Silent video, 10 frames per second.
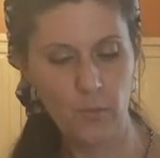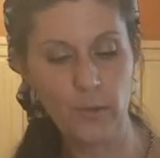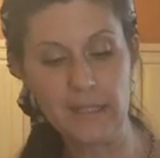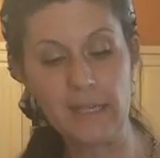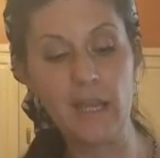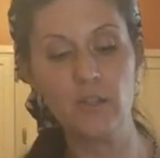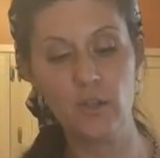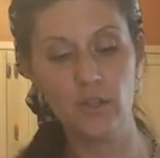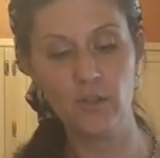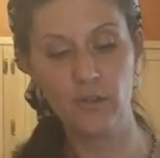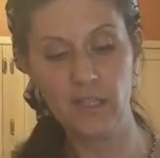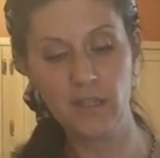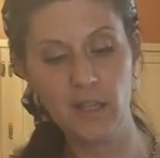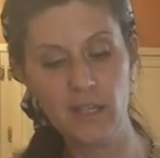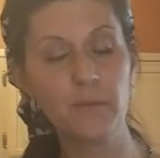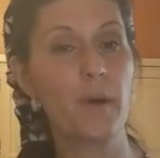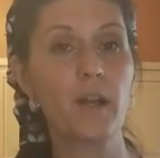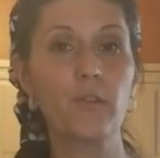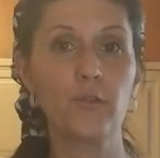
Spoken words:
Once again, you can do granulated monk